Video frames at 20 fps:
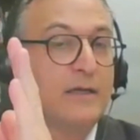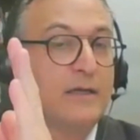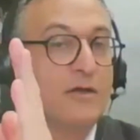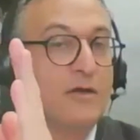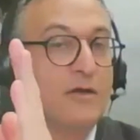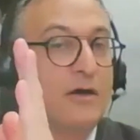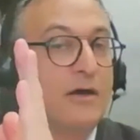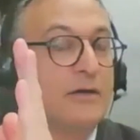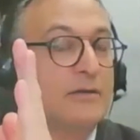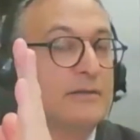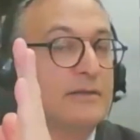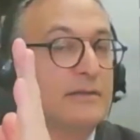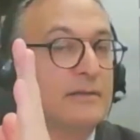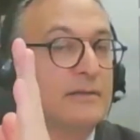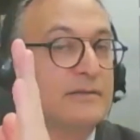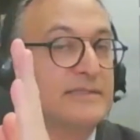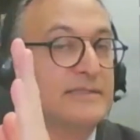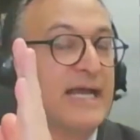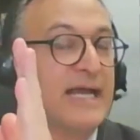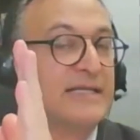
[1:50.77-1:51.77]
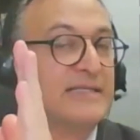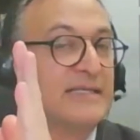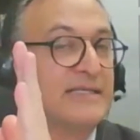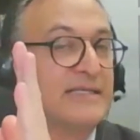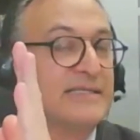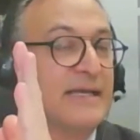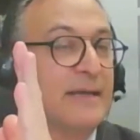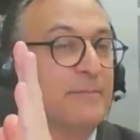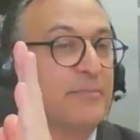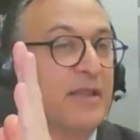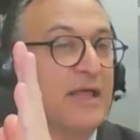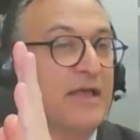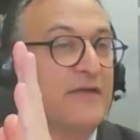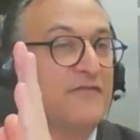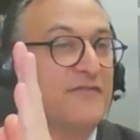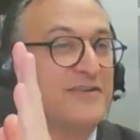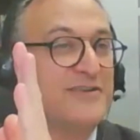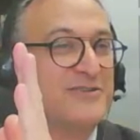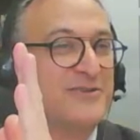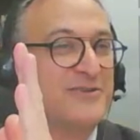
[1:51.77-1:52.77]
called tax exempt
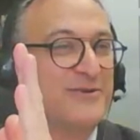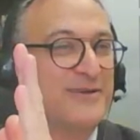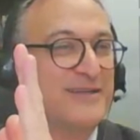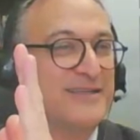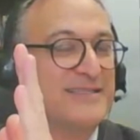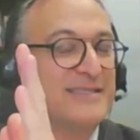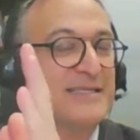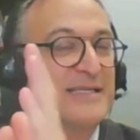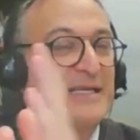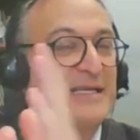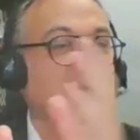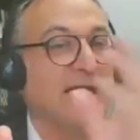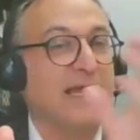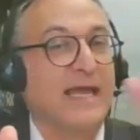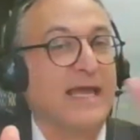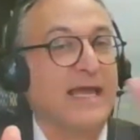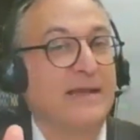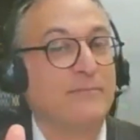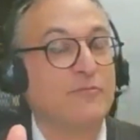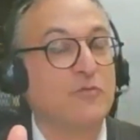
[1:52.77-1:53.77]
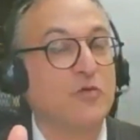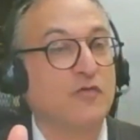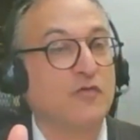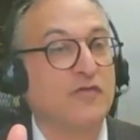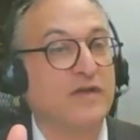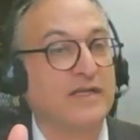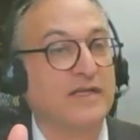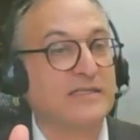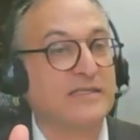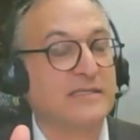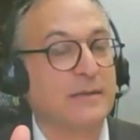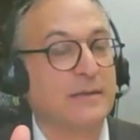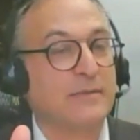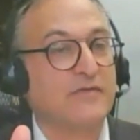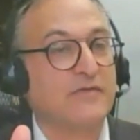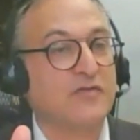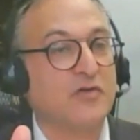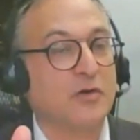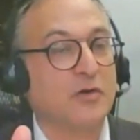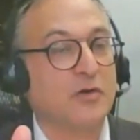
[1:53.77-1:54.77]
life insurance and moving some
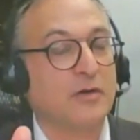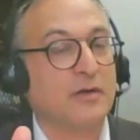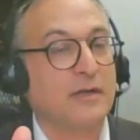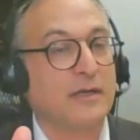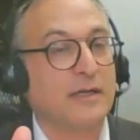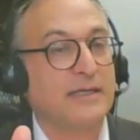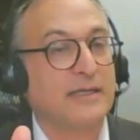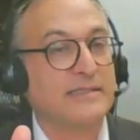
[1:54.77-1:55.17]
of your